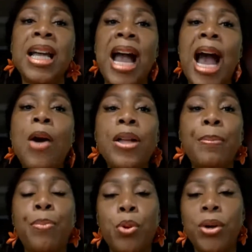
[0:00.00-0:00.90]
How
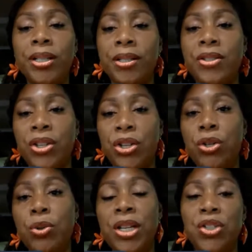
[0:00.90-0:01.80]
important to
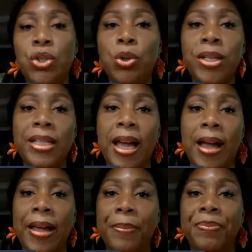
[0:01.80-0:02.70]
you is your
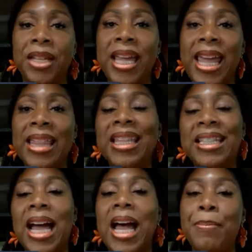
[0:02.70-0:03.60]
time and the
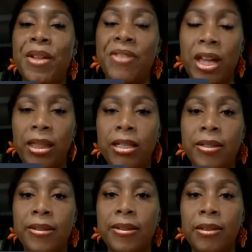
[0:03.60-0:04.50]
time of
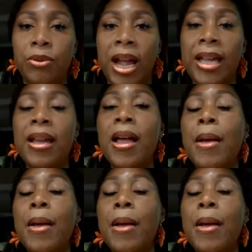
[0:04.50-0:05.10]
others, right?